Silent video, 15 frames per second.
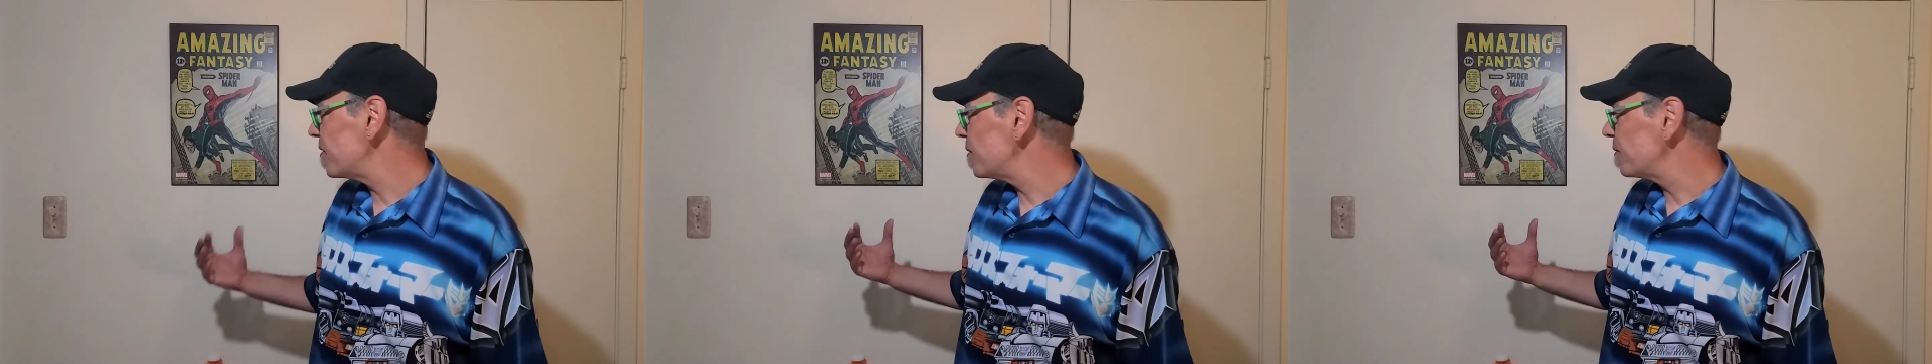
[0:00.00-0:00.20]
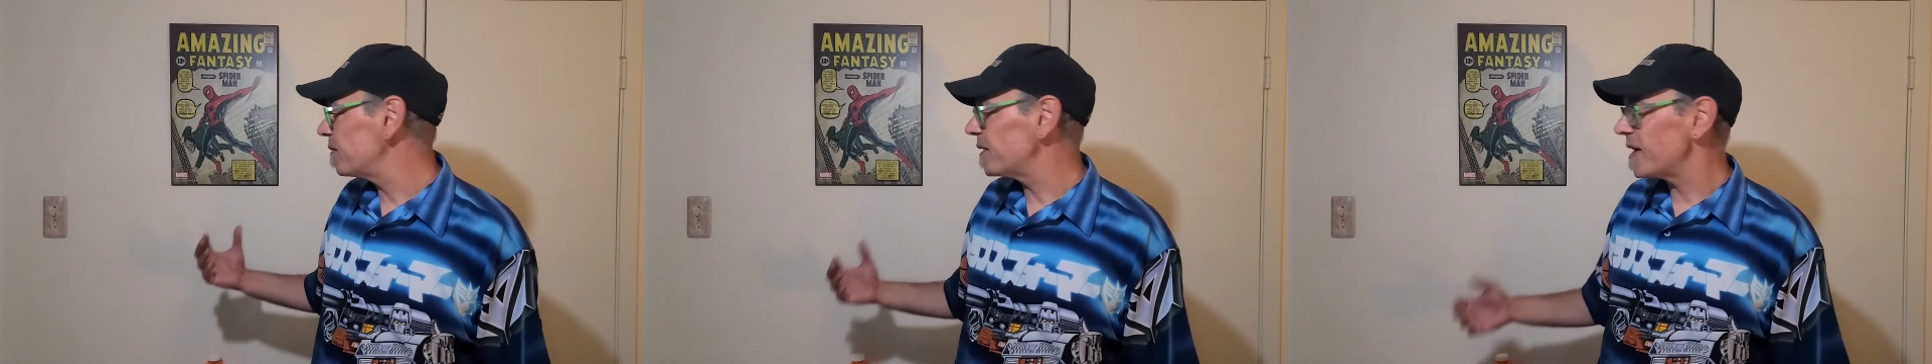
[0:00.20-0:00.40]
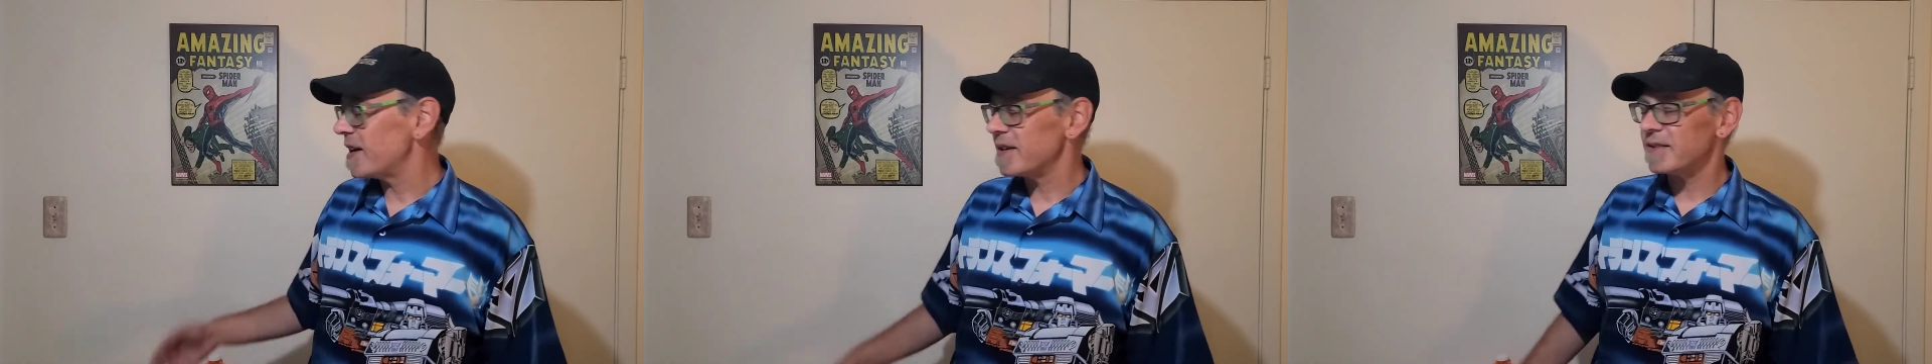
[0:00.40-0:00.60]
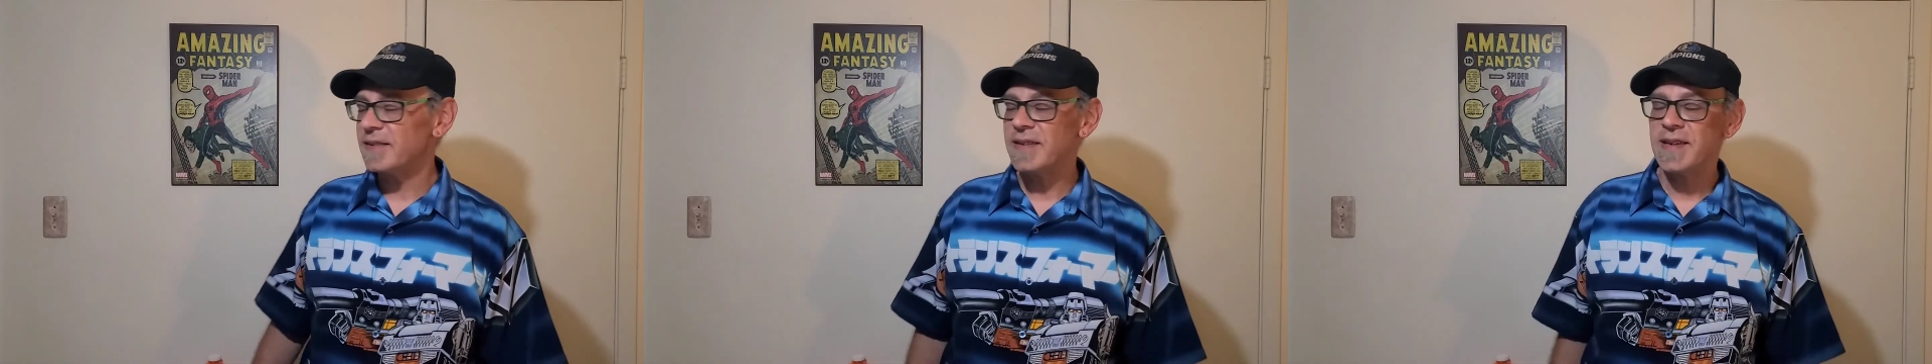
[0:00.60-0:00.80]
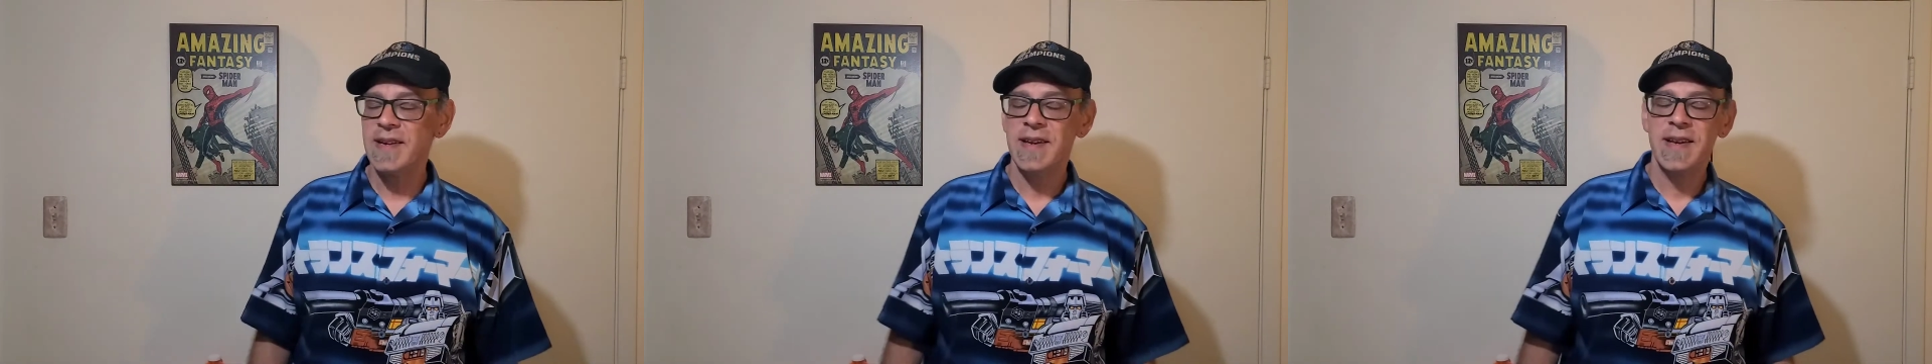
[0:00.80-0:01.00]
Hopefully
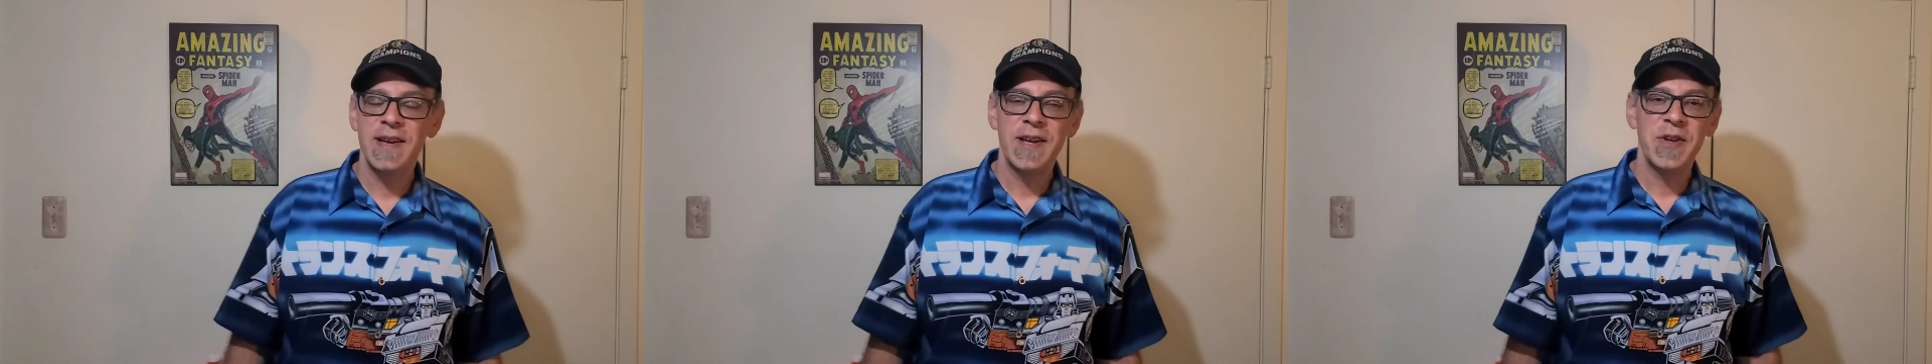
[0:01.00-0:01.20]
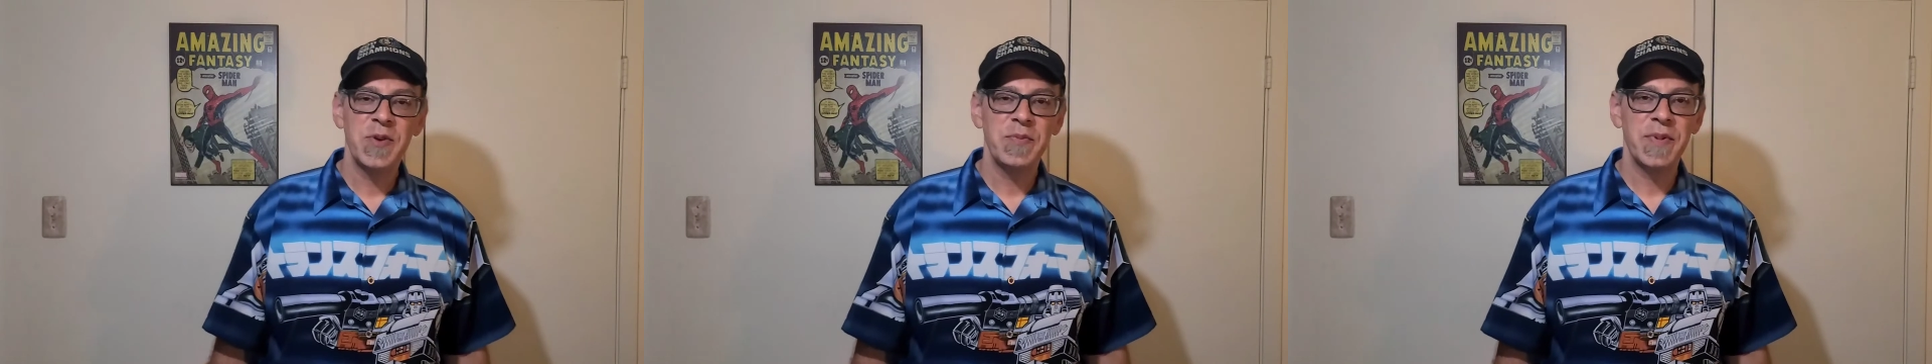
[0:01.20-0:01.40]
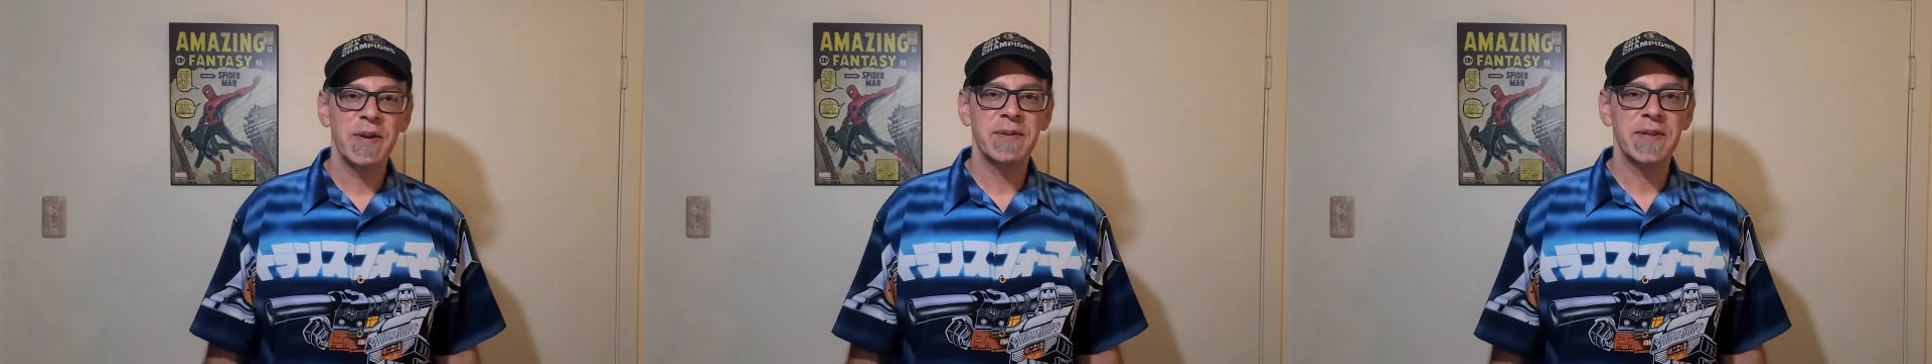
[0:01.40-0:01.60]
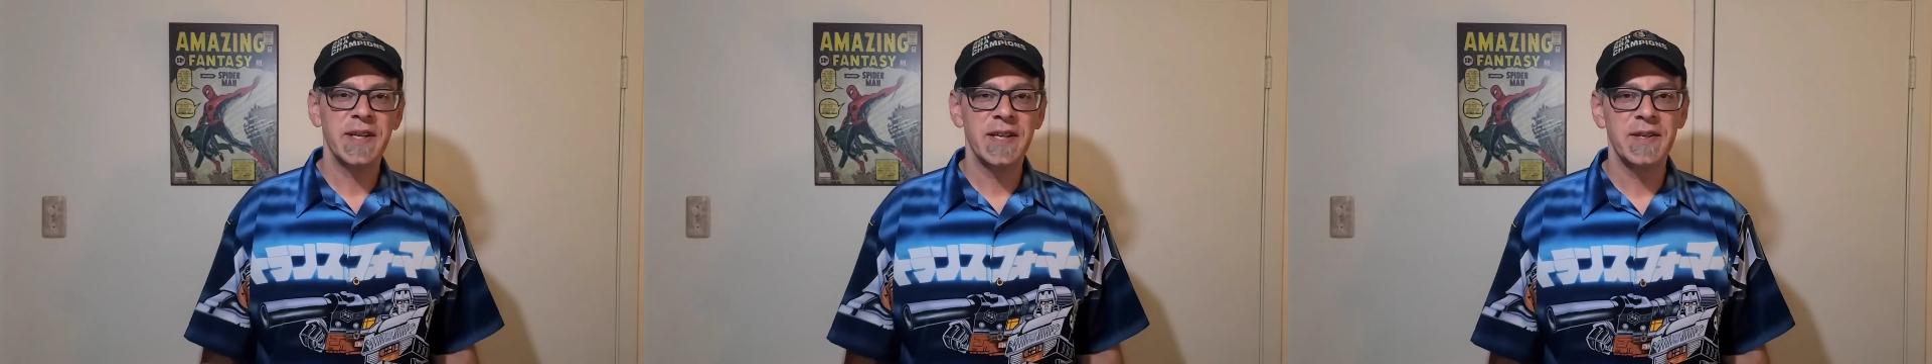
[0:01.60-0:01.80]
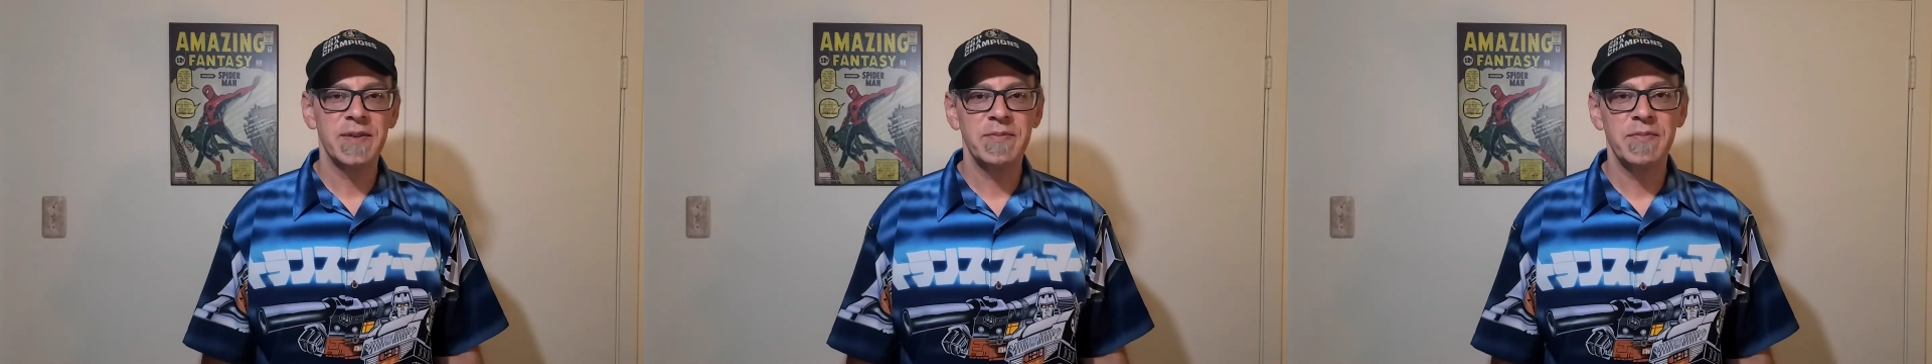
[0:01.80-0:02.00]
I'll be able to
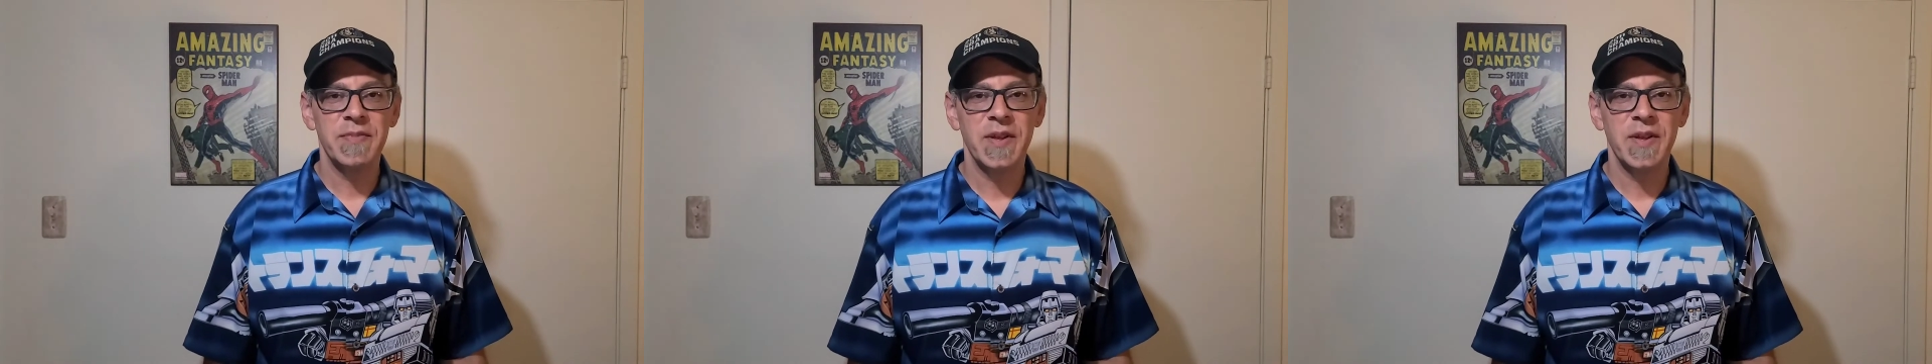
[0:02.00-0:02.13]
get a